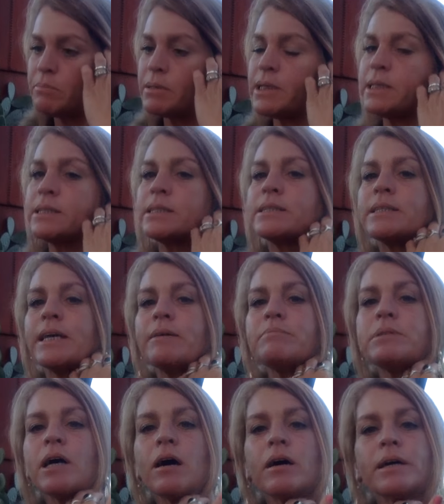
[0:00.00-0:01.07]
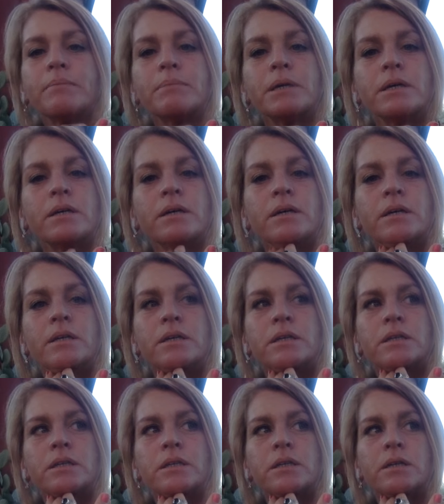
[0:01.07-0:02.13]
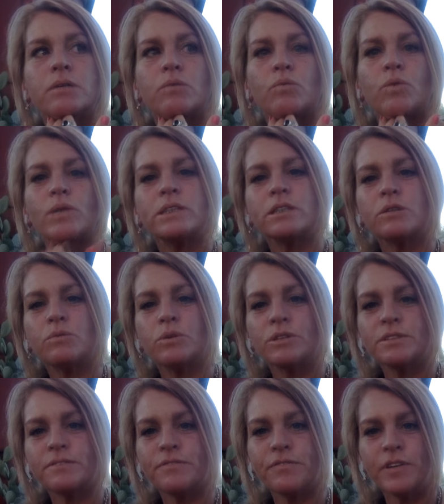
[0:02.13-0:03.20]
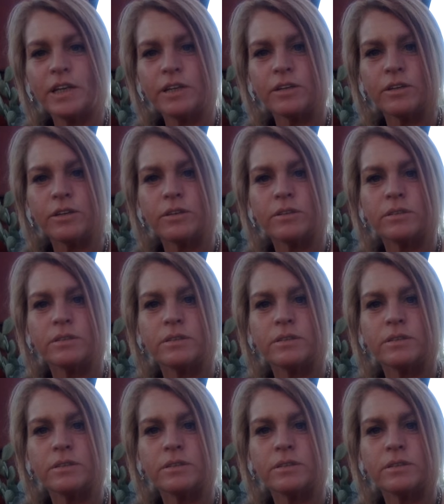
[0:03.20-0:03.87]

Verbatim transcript: but at the same time, what's the worst fear?